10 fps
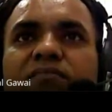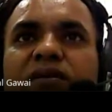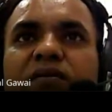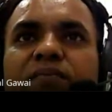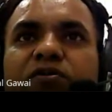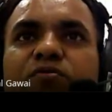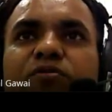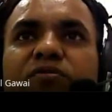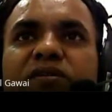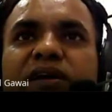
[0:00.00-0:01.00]

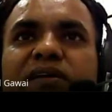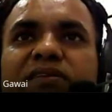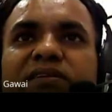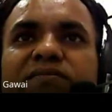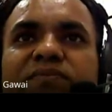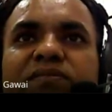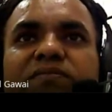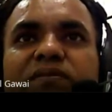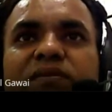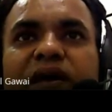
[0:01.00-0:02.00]
aminobutyric acid,
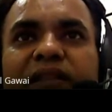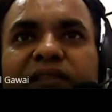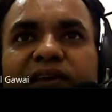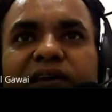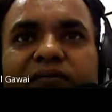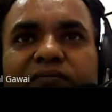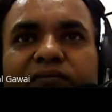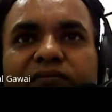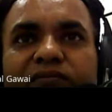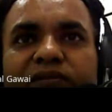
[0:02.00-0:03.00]
and they
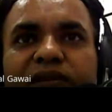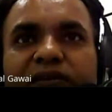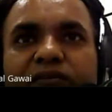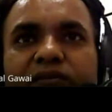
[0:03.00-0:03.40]
then